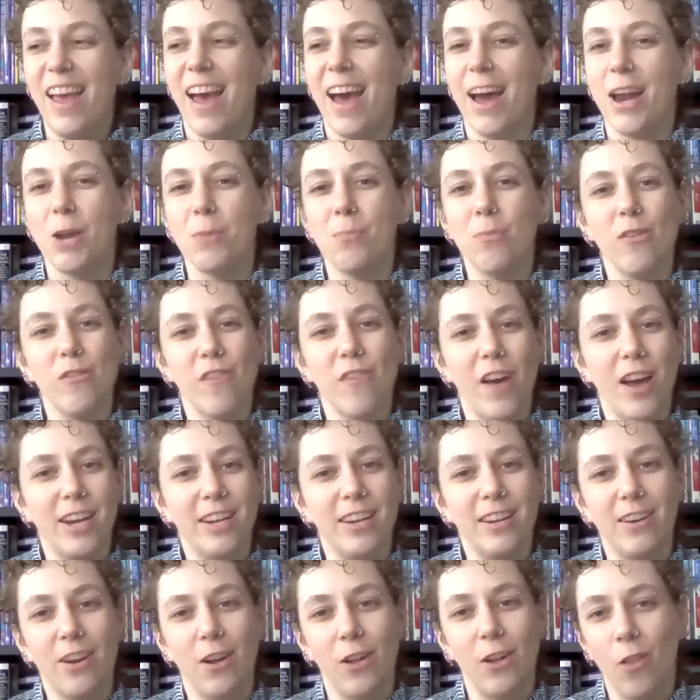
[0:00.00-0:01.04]
and it
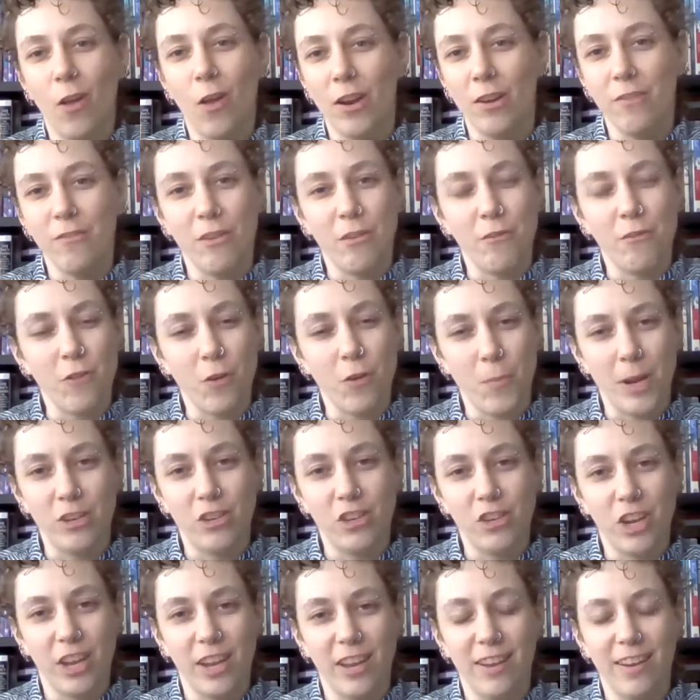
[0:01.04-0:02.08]
provided a lot of
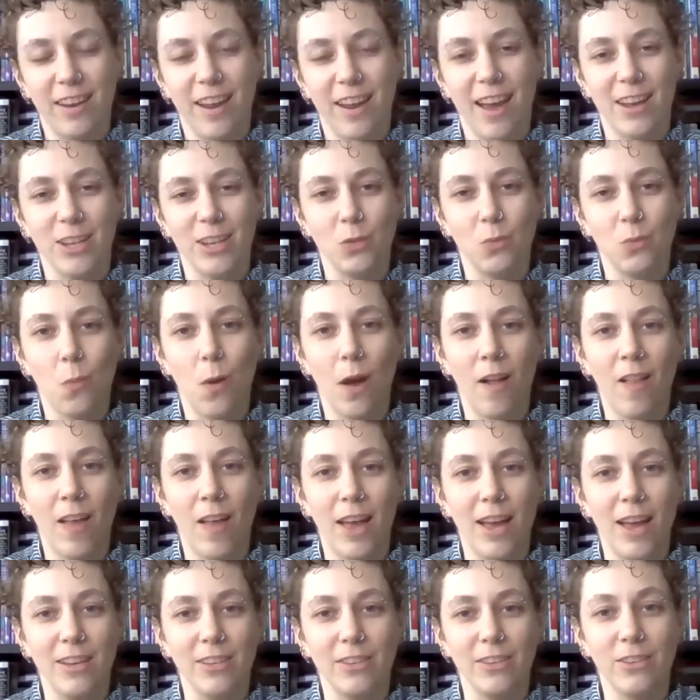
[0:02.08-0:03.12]
information as well
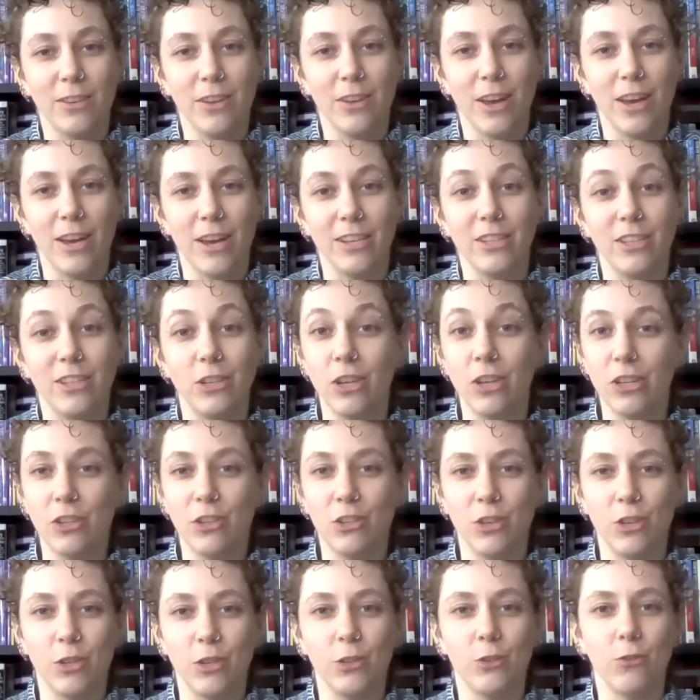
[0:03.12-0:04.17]
as
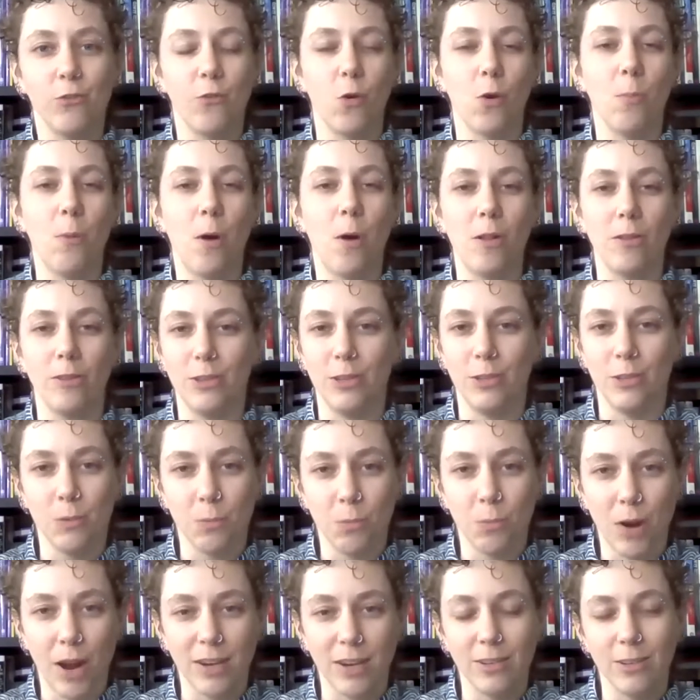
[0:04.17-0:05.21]
suggestions for policies
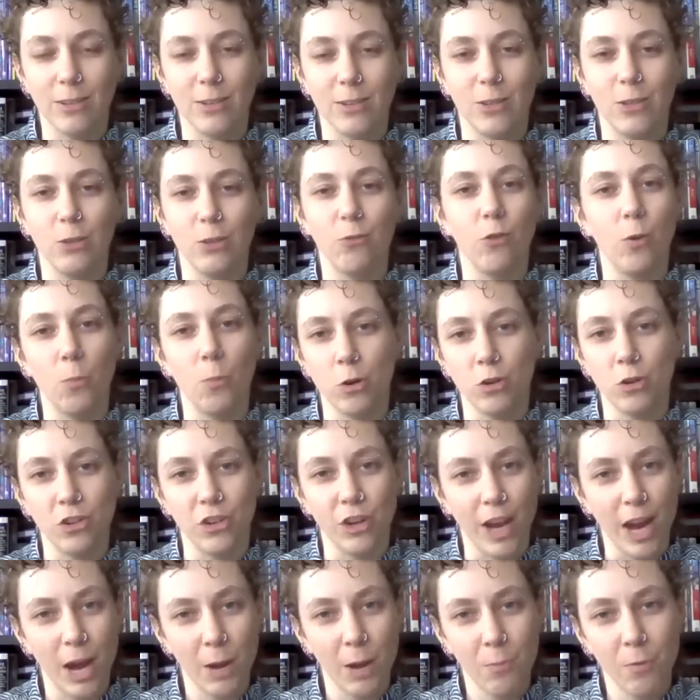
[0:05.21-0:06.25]
and practices for
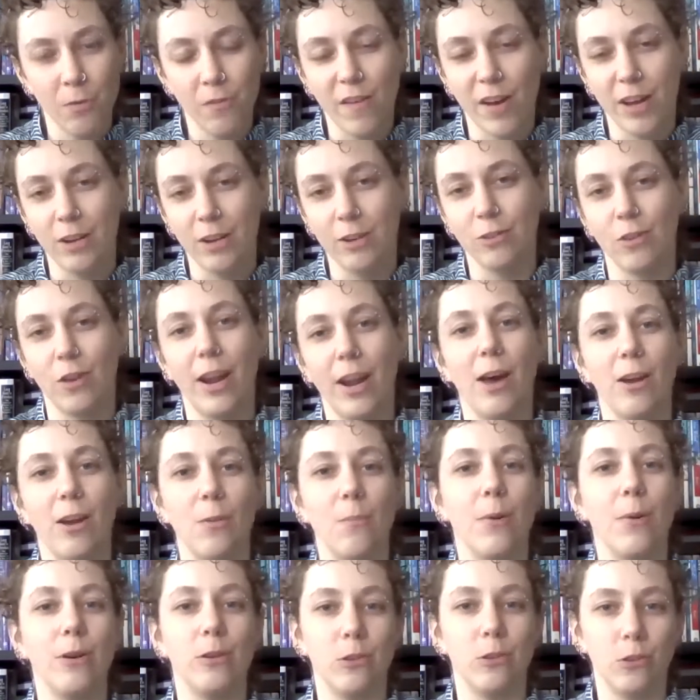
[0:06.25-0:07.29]
abortion care providers on how to
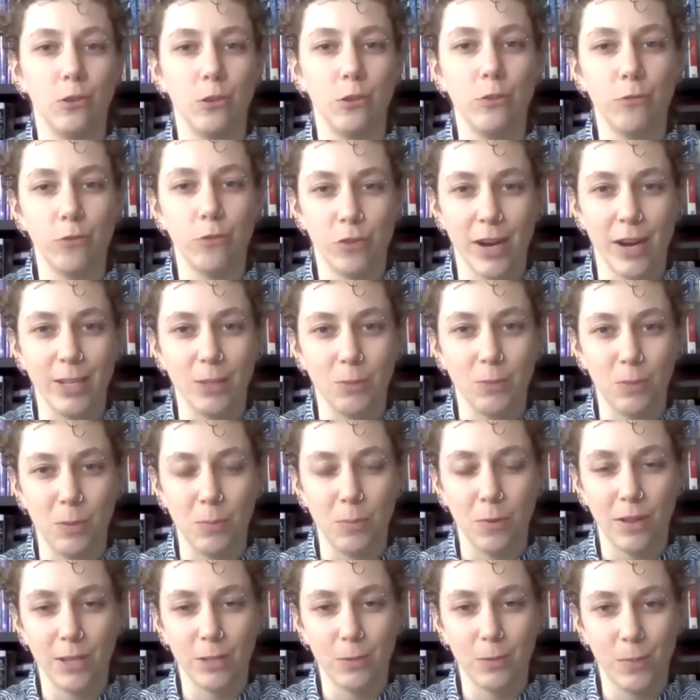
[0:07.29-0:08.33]
better serve trans
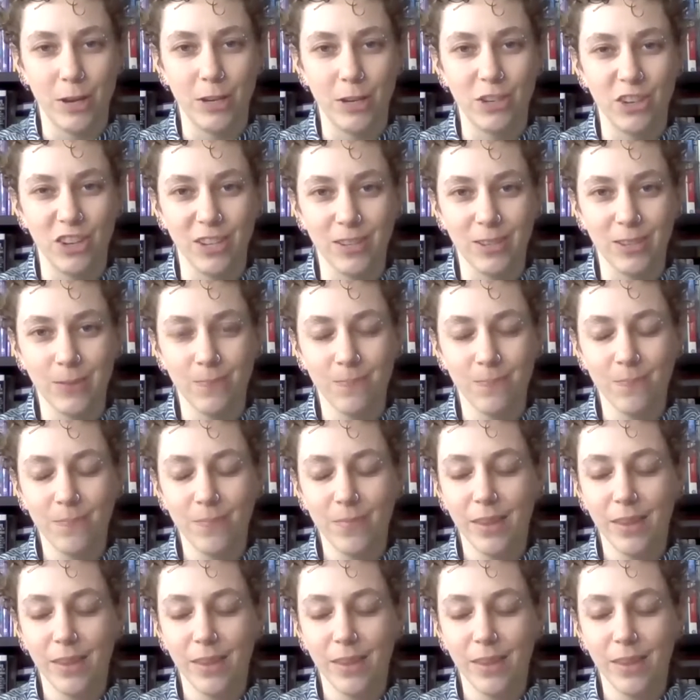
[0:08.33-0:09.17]
people as patients.